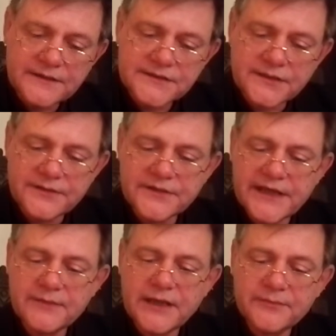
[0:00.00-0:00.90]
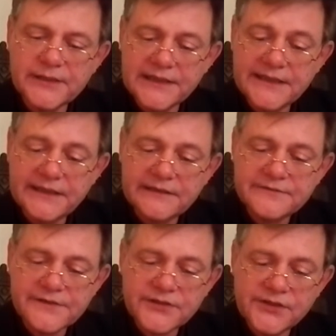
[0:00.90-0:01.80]
so that they may
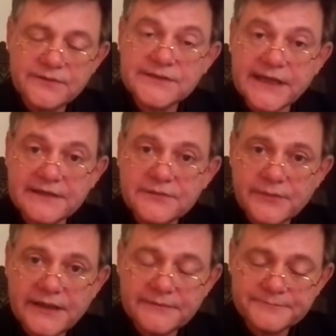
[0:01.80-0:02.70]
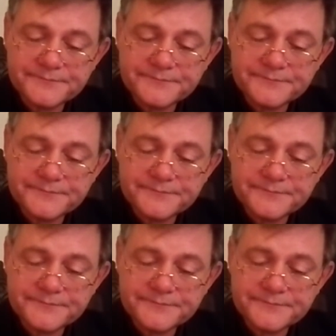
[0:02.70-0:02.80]
believe that you sent me."